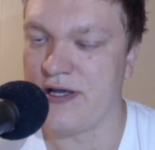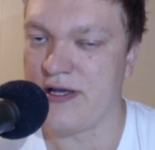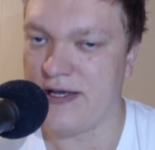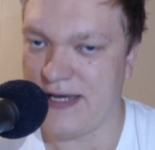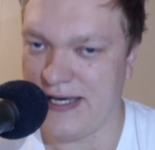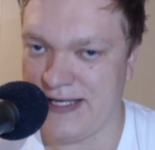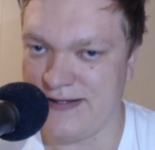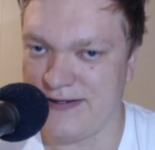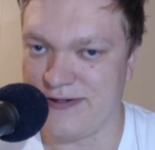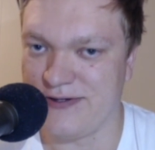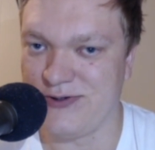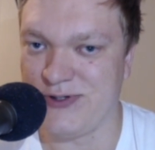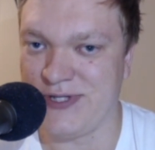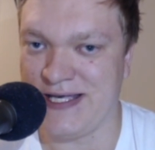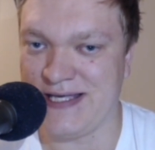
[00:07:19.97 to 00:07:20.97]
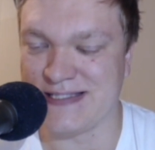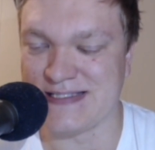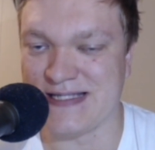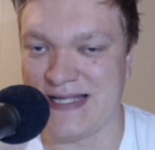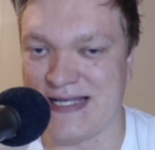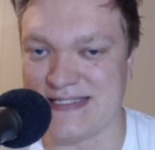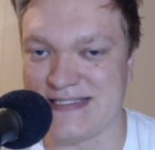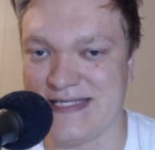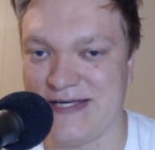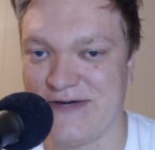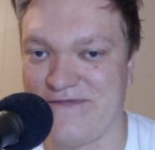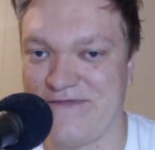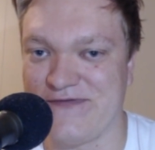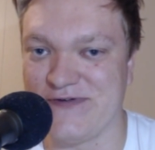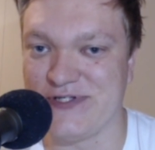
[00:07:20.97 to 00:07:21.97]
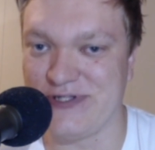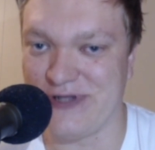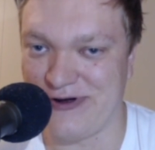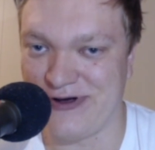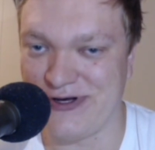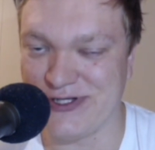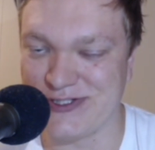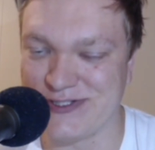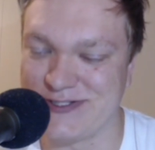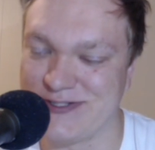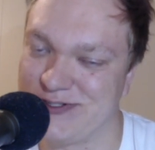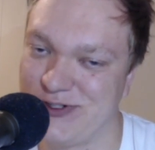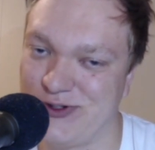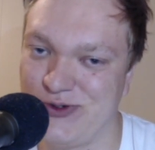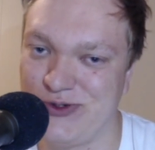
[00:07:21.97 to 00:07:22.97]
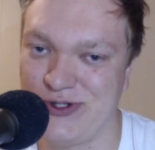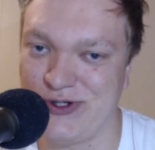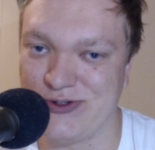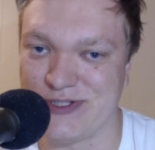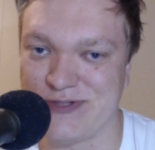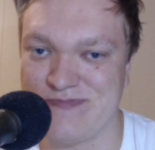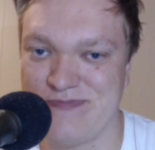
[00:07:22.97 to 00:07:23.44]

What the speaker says: and today is the last day of August, so who knows,